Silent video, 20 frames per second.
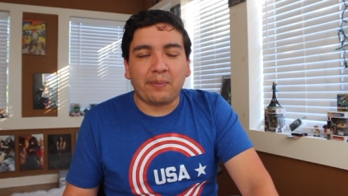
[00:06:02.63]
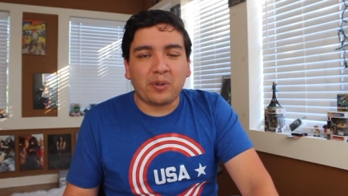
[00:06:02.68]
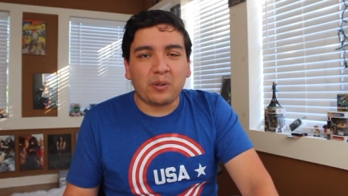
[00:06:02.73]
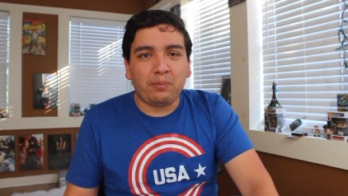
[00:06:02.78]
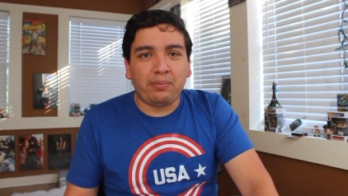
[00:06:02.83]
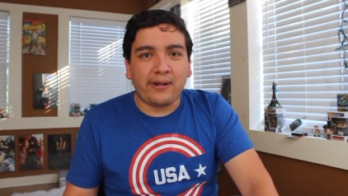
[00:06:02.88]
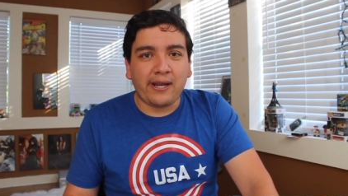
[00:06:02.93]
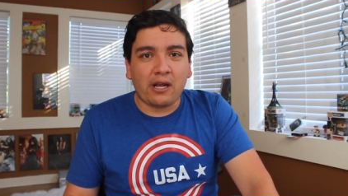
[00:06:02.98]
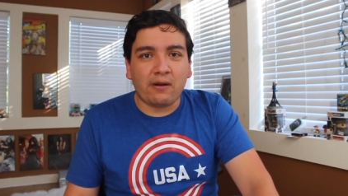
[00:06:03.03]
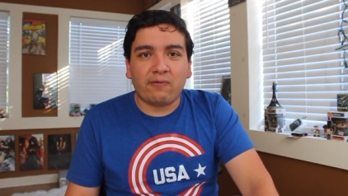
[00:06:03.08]
I'm
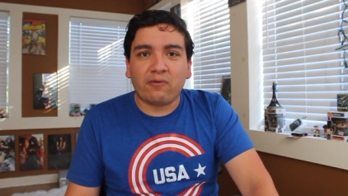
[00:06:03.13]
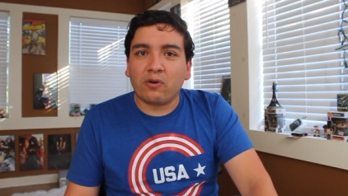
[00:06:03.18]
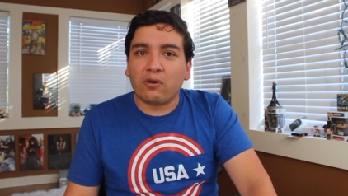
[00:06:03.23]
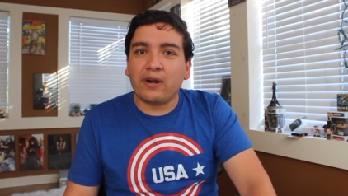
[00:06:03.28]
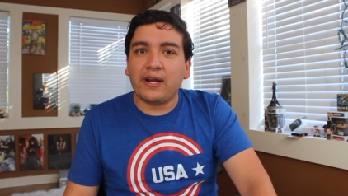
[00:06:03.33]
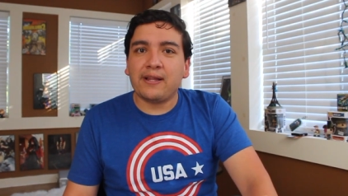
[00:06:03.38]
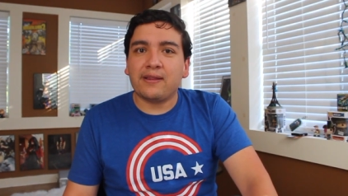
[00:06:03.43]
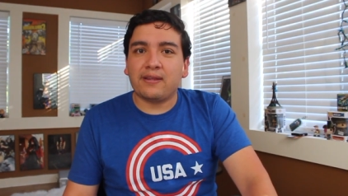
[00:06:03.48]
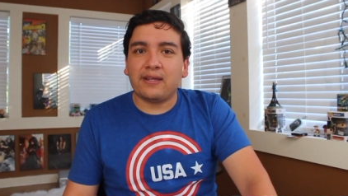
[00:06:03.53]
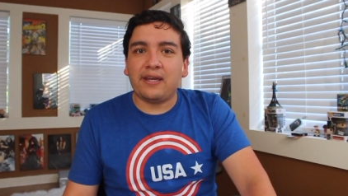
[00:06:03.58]
gonna plan for
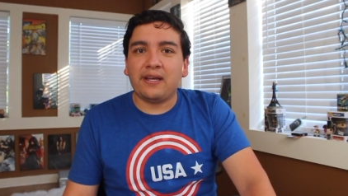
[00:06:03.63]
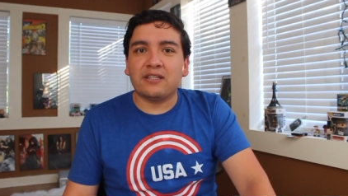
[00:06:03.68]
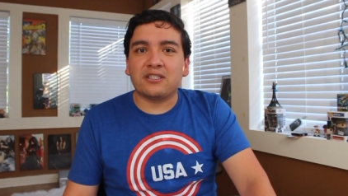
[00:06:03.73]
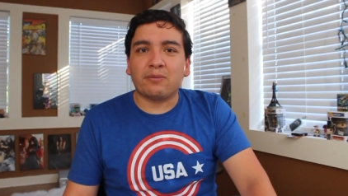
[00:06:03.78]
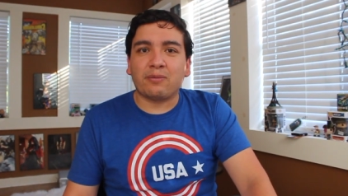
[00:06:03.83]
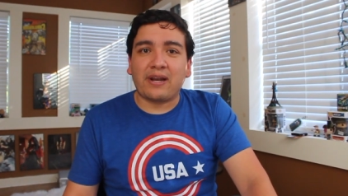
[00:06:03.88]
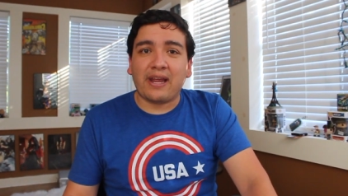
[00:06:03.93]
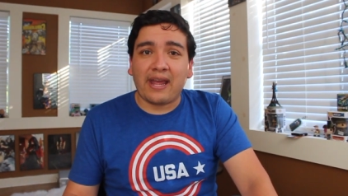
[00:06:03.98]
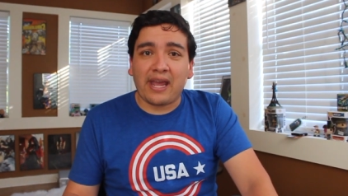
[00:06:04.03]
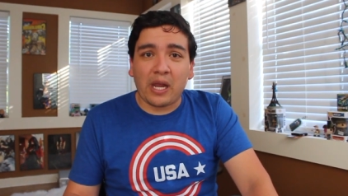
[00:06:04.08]
great things.
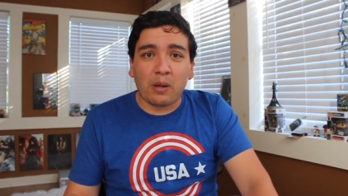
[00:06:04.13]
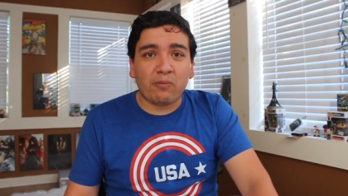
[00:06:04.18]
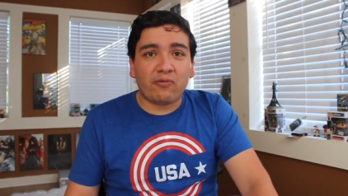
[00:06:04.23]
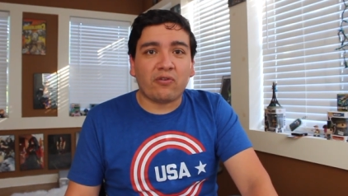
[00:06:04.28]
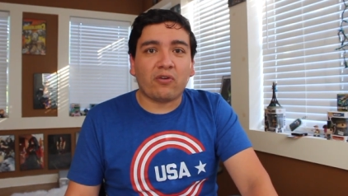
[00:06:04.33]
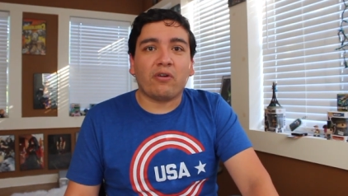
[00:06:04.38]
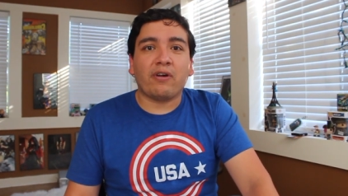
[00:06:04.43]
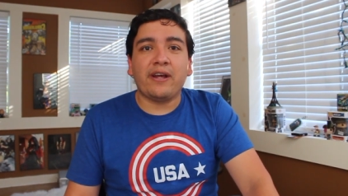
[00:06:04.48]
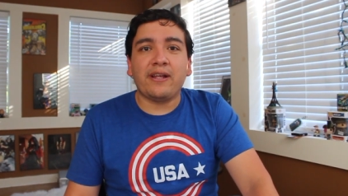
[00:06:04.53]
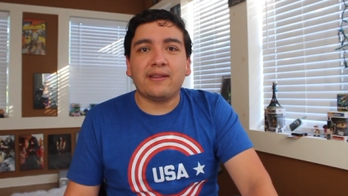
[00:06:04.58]
I'm gonna aim
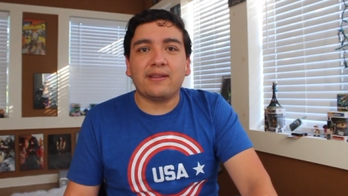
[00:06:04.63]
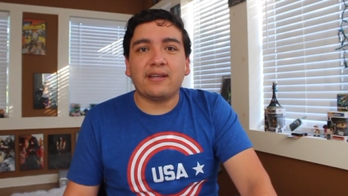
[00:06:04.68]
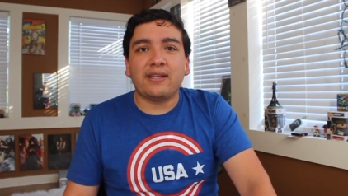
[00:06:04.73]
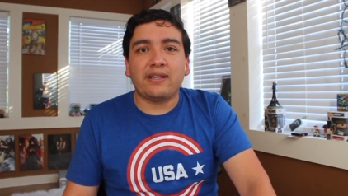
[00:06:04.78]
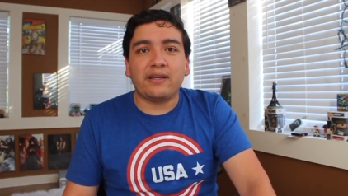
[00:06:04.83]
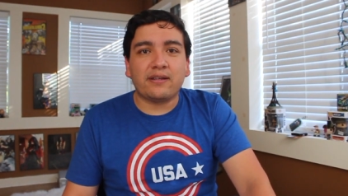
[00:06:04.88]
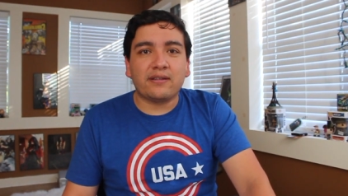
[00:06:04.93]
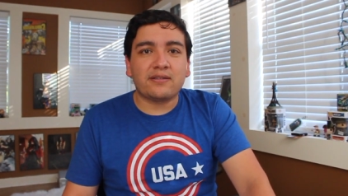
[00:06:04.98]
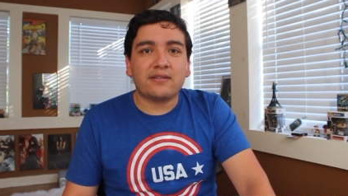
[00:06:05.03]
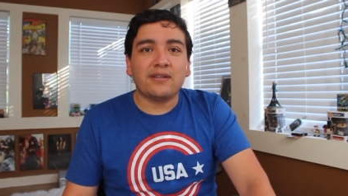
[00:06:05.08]
for great
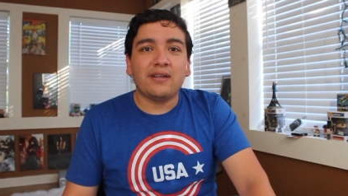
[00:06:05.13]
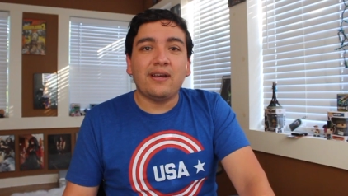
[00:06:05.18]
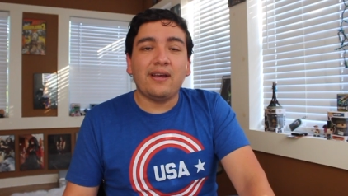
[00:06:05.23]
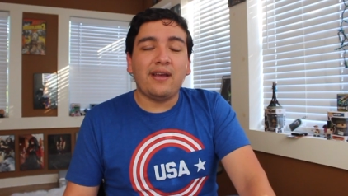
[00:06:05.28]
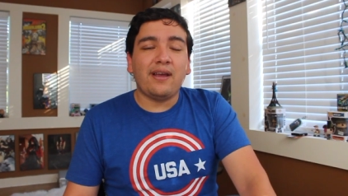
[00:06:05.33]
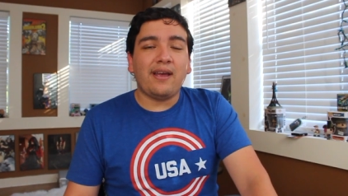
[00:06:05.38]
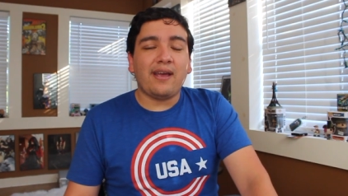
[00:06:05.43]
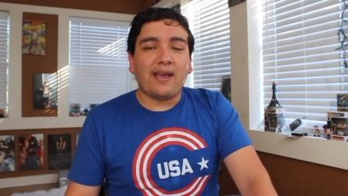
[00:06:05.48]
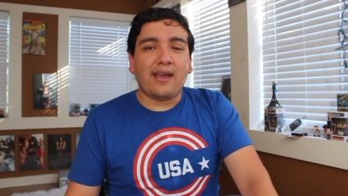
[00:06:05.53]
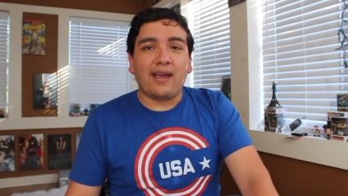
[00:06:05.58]
things,
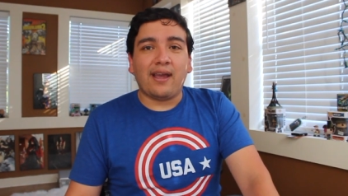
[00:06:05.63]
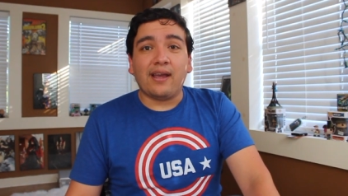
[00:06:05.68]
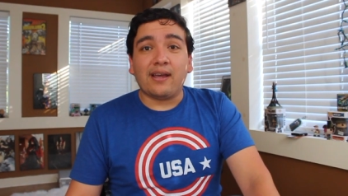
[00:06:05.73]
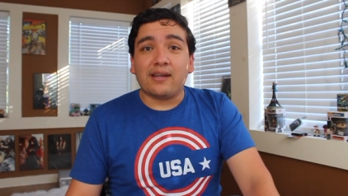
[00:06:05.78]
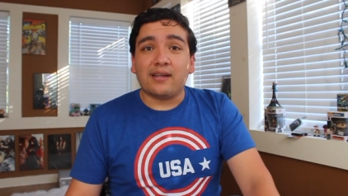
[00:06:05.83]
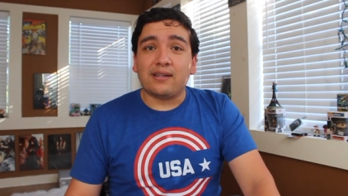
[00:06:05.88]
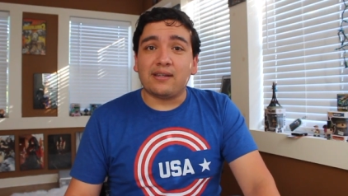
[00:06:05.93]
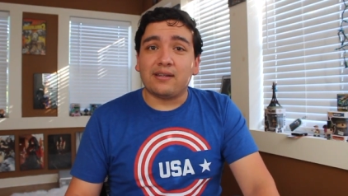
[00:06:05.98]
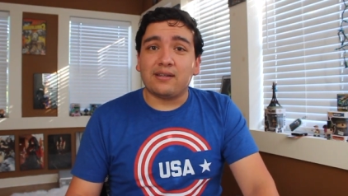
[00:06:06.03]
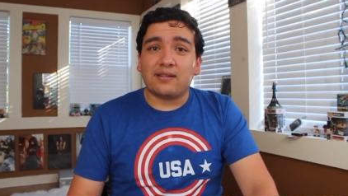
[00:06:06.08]

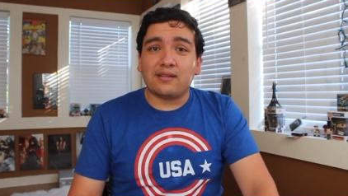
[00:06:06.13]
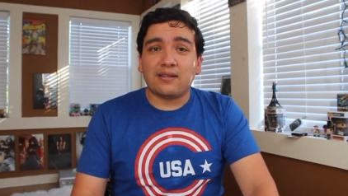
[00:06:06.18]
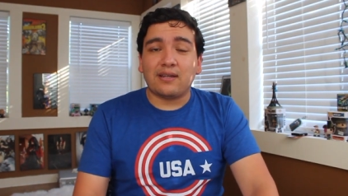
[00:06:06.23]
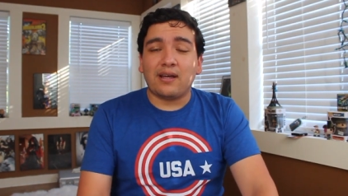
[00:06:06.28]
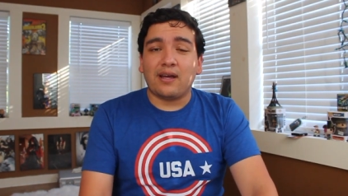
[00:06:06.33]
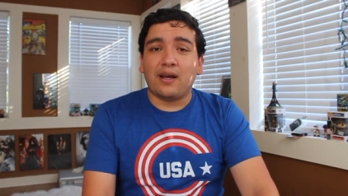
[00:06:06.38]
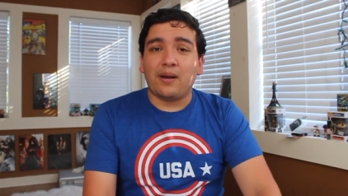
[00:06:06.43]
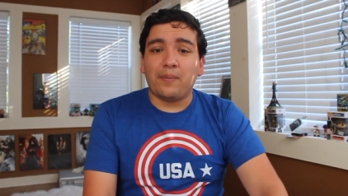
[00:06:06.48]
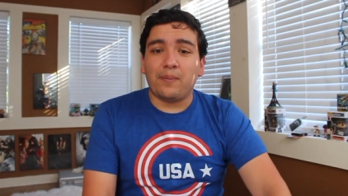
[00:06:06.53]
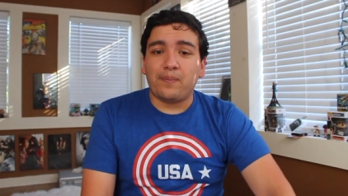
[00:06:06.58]
and
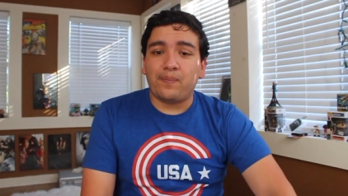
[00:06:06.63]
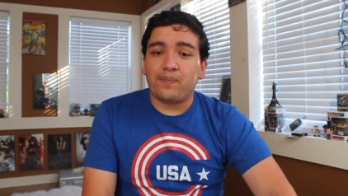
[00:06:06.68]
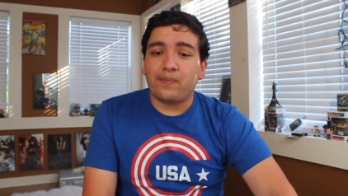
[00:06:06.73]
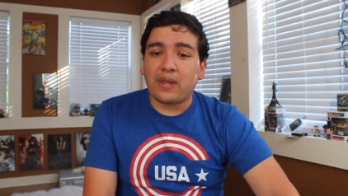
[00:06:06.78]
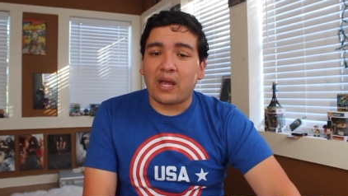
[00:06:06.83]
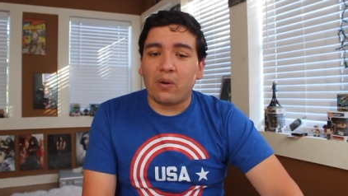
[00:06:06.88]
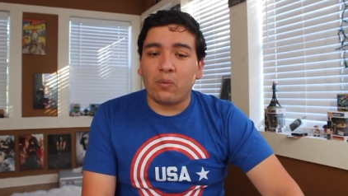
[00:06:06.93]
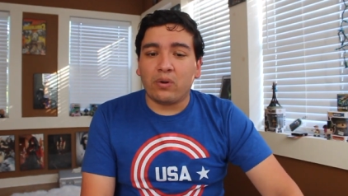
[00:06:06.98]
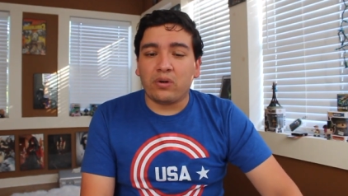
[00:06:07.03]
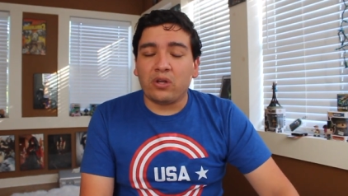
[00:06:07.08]

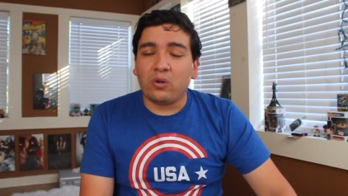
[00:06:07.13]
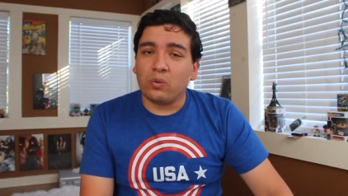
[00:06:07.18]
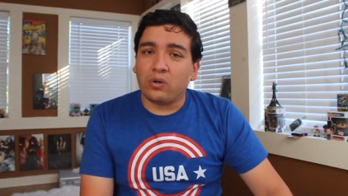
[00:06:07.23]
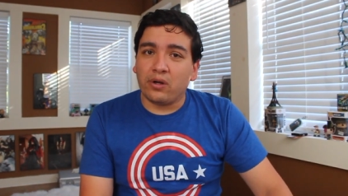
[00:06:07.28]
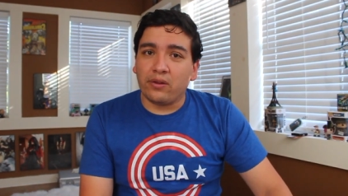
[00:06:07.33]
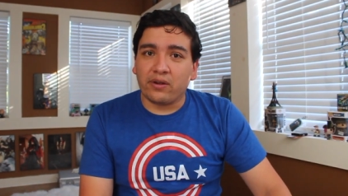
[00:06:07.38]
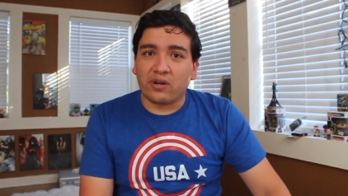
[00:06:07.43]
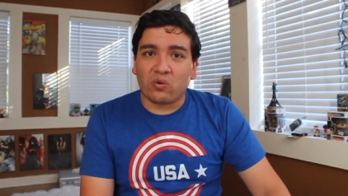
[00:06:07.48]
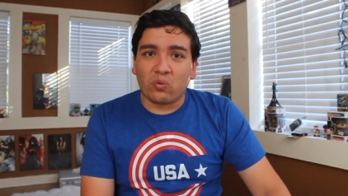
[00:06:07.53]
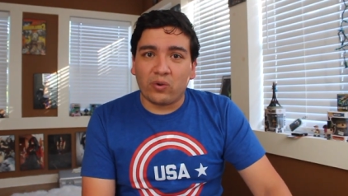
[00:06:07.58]
I want you
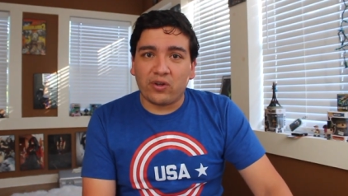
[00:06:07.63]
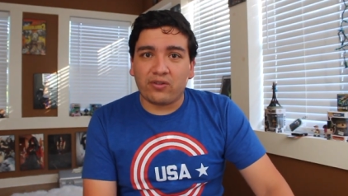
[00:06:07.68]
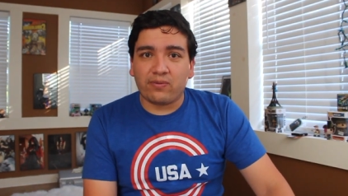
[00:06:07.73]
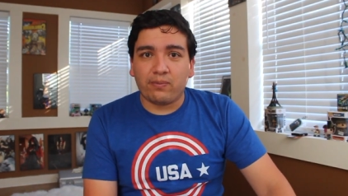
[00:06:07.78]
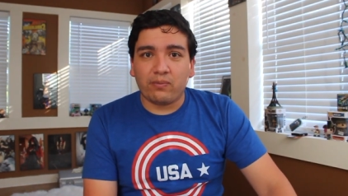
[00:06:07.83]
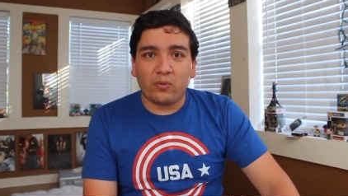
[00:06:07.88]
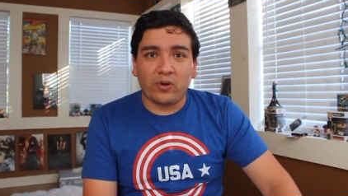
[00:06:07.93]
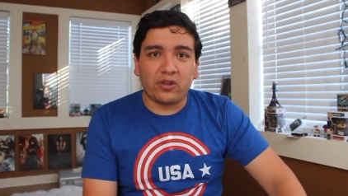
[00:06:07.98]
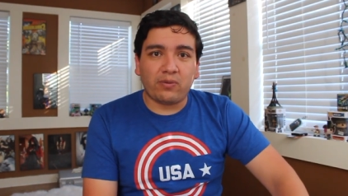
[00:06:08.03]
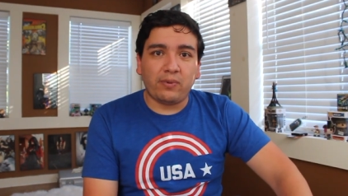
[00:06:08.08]
all there
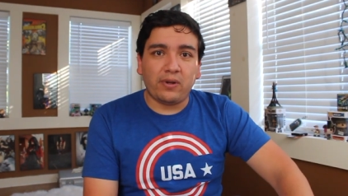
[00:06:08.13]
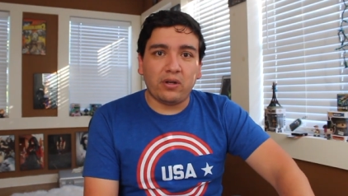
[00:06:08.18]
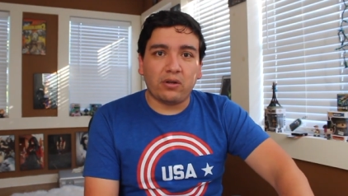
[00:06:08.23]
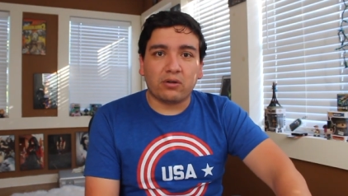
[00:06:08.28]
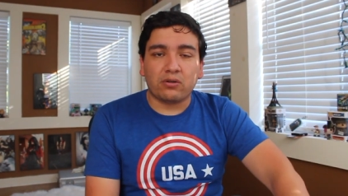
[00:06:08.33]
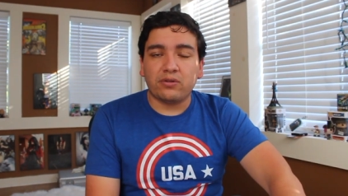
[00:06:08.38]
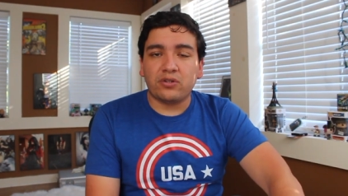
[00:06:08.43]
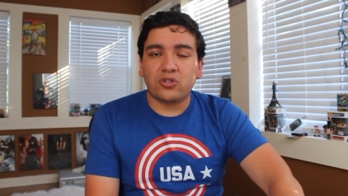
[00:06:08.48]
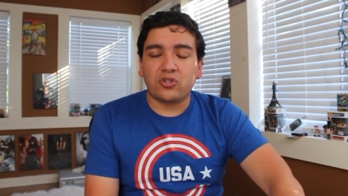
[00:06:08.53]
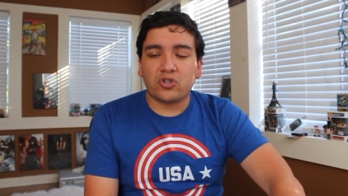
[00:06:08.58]
with me
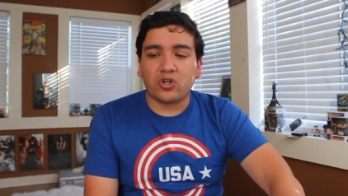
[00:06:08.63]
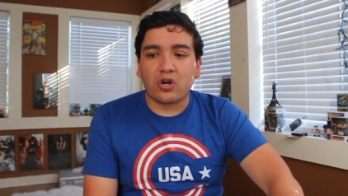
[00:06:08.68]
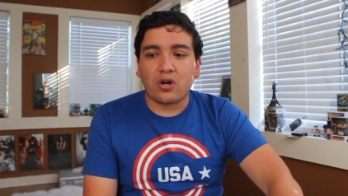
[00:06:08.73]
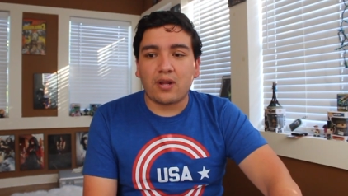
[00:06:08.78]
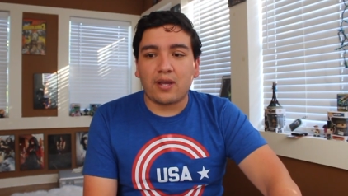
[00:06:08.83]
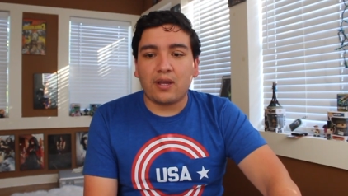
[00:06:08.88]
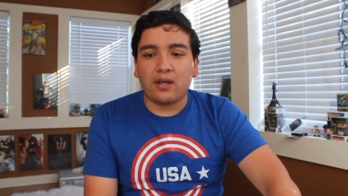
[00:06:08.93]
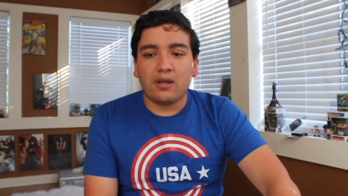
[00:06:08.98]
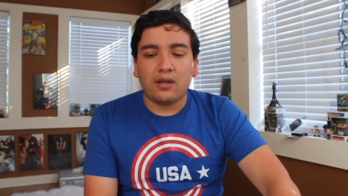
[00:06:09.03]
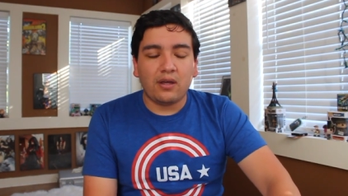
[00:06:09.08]
during this
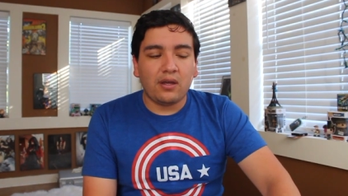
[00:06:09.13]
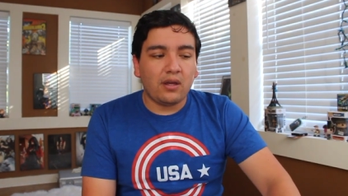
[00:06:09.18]
journey.